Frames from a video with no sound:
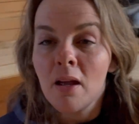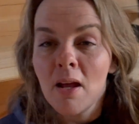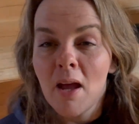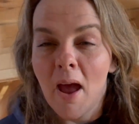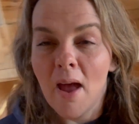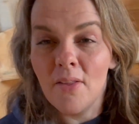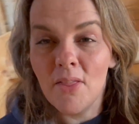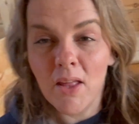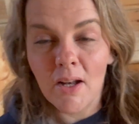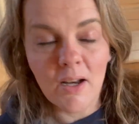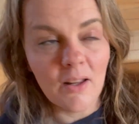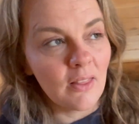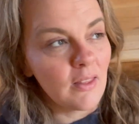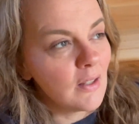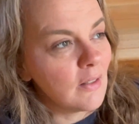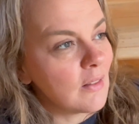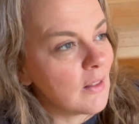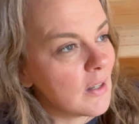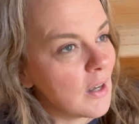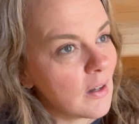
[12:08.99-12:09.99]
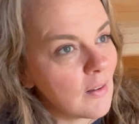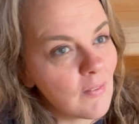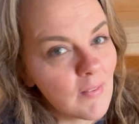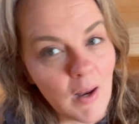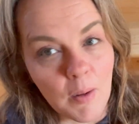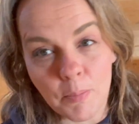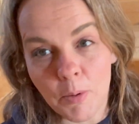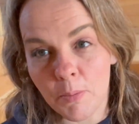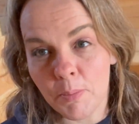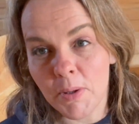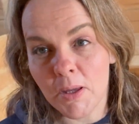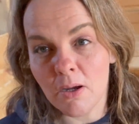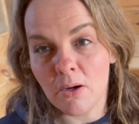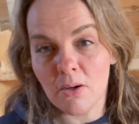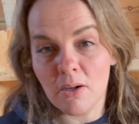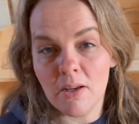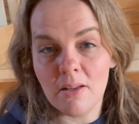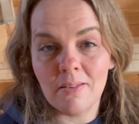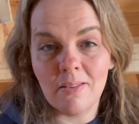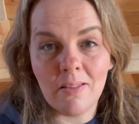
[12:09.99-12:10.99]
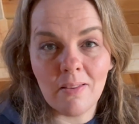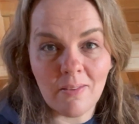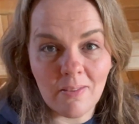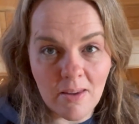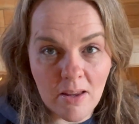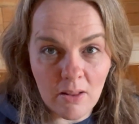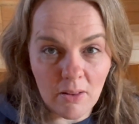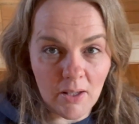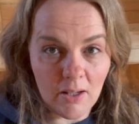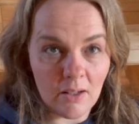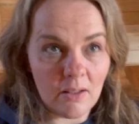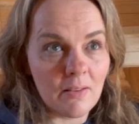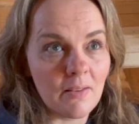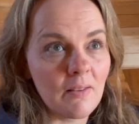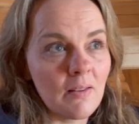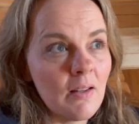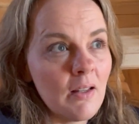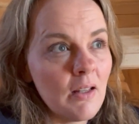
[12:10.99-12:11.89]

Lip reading: And then I think the next step up here is the ceilings.